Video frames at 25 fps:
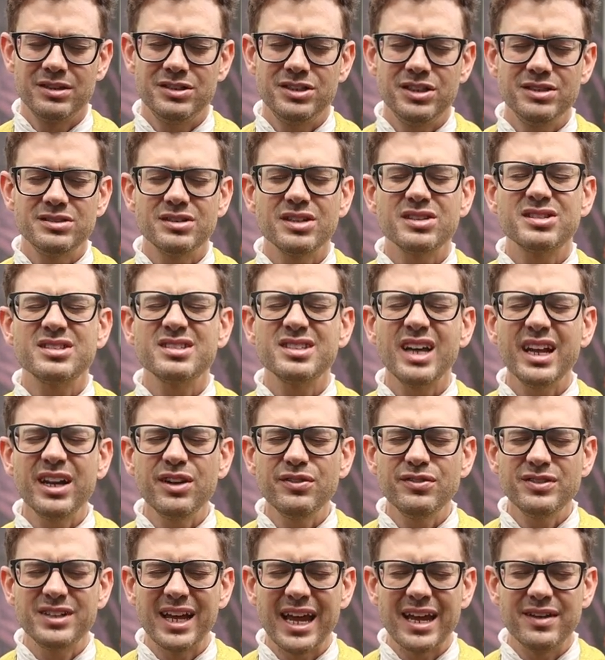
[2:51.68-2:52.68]
Jesus,
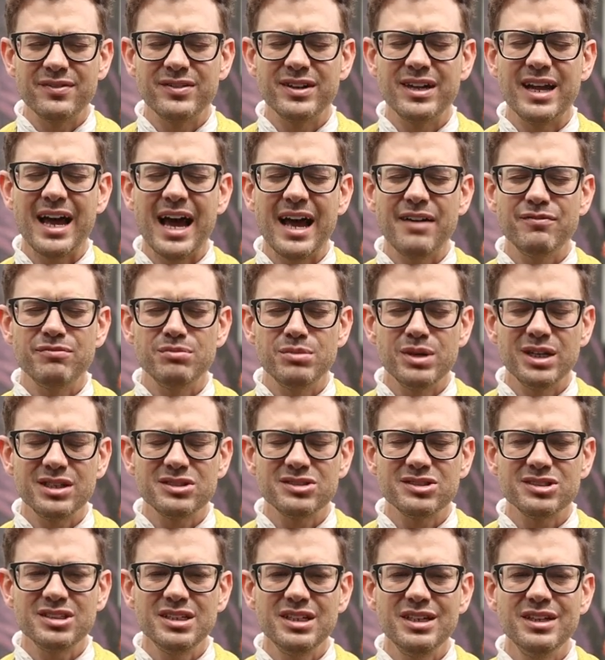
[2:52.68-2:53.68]
Son of David, have
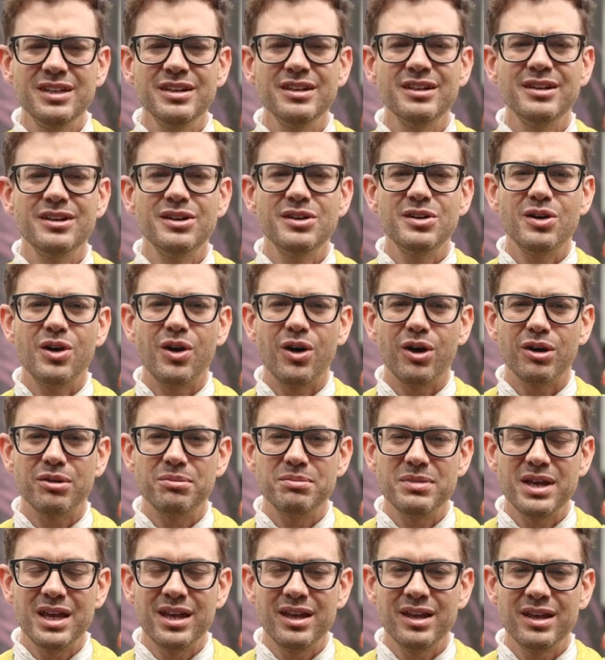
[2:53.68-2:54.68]
mercy
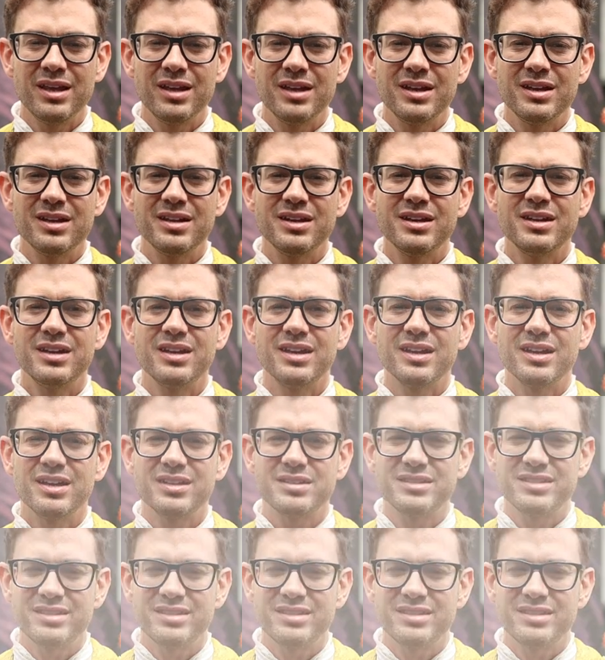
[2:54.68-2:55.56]
on me, a